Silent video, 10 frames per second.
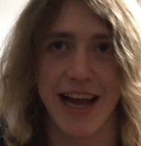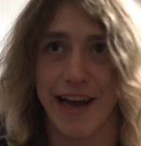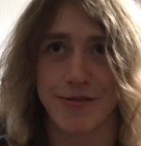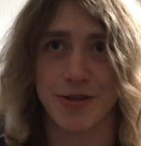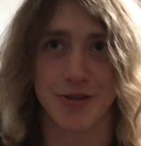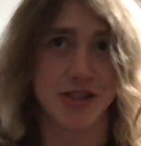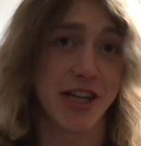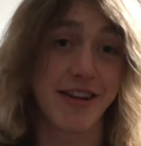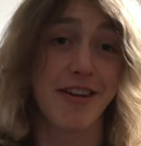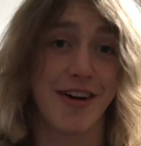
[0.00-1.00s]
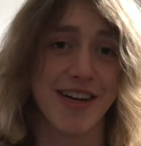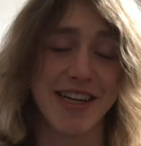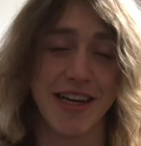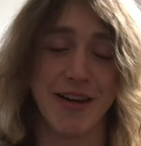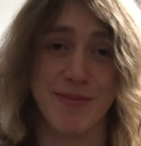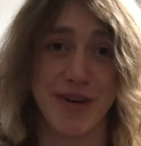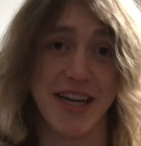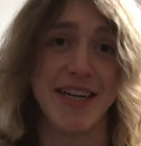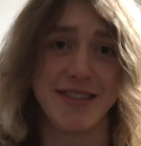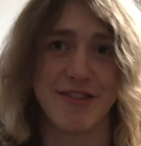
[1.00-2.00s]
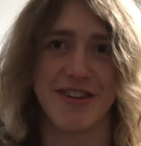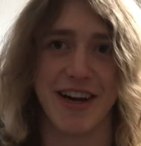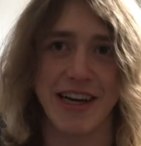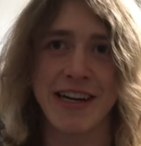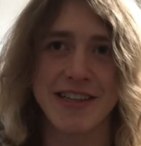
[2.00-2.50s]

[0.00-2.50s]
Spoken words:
after shit-talking him, but he, like,